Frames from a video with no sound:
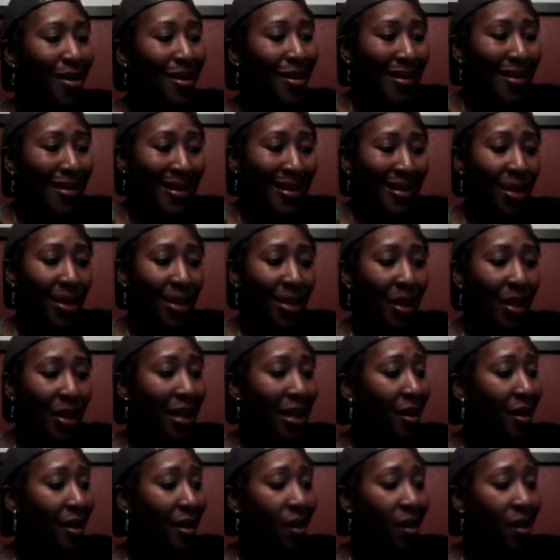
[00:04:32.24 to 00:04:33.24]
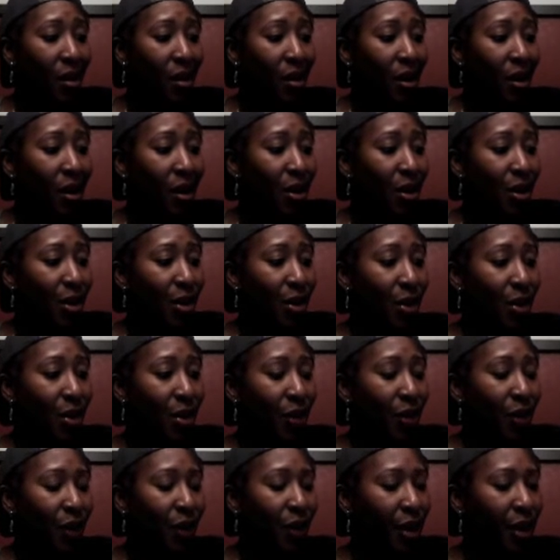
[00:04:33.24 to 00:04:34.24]
so that he could call Uncle
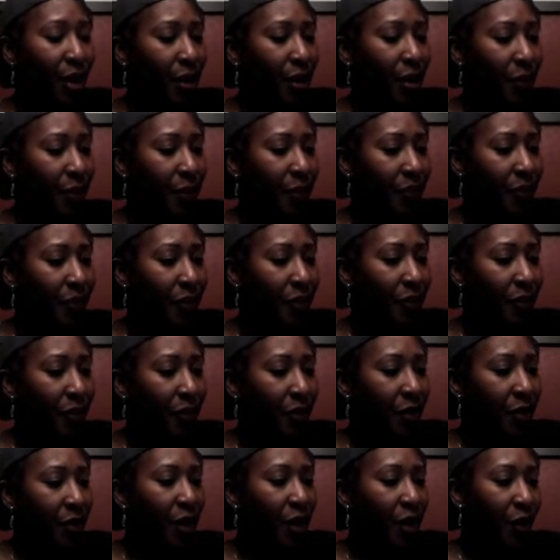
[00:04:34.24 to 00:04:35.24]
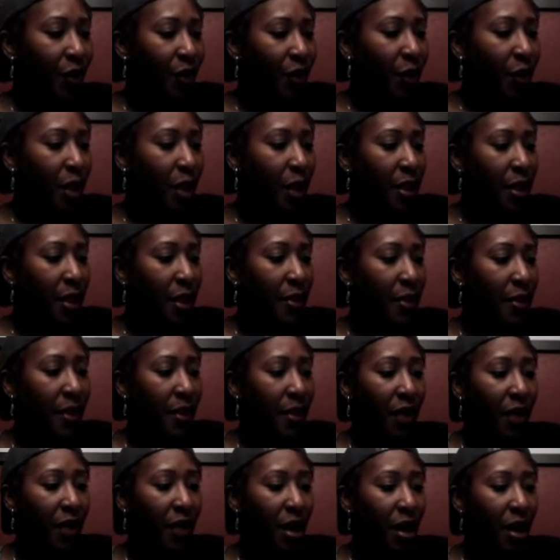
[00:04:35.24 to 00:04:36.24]
Junior for her to inform him
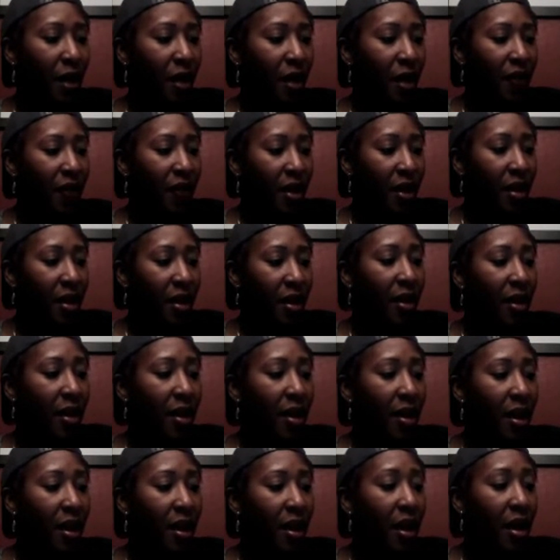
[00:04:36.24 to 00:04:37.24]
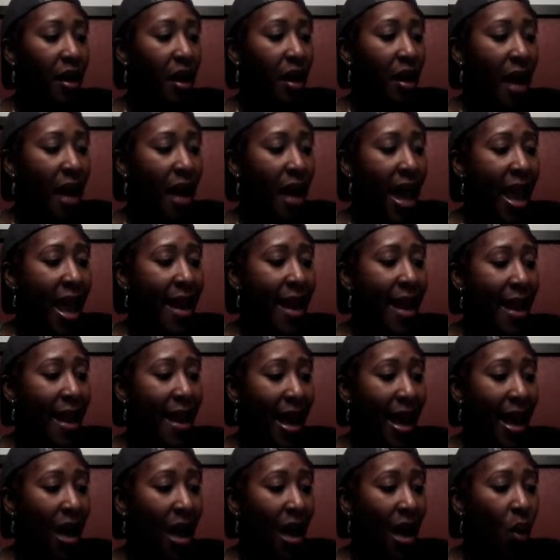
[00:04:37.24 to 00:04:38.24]
of the car theft and
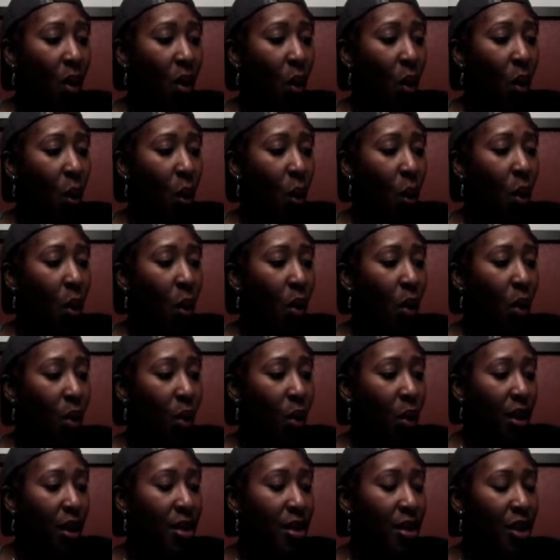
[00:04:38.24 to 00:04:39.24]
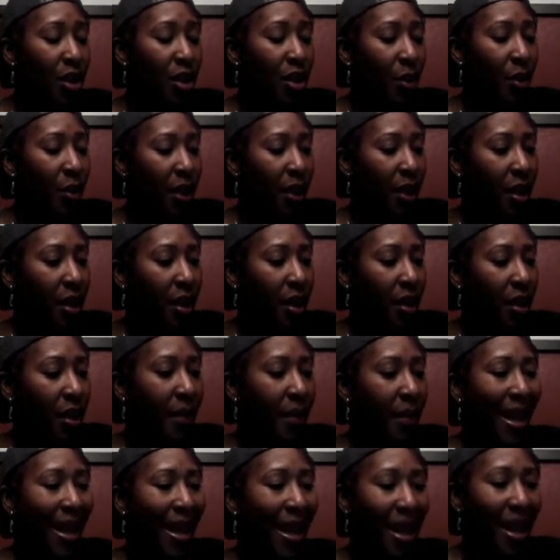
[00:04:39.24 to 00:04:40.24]
now what was to
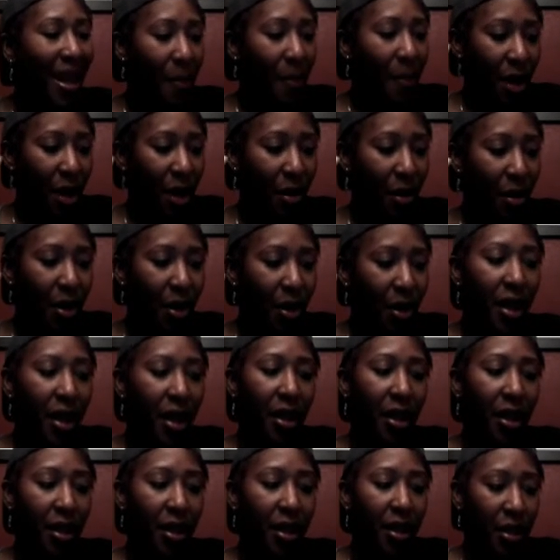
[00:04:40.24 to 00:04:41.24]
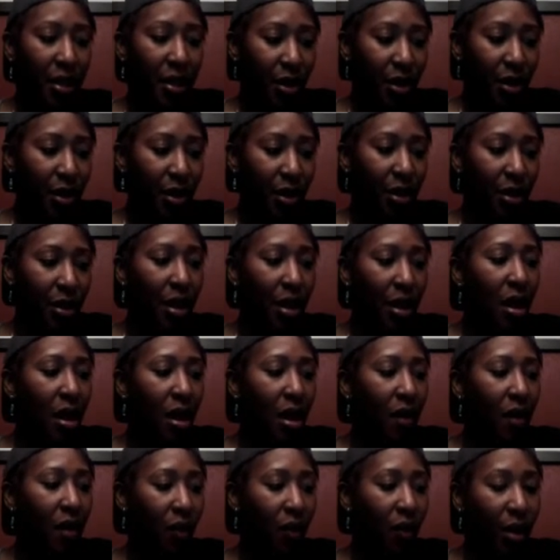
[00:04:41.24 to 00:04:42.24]
become an apparent abduction
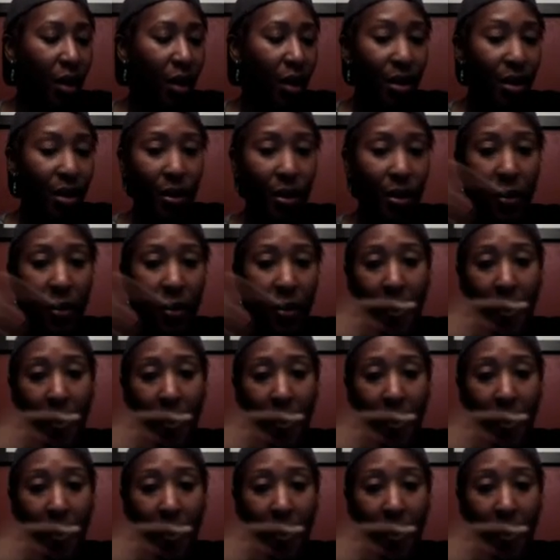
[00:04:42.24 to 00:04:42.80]
of Russell.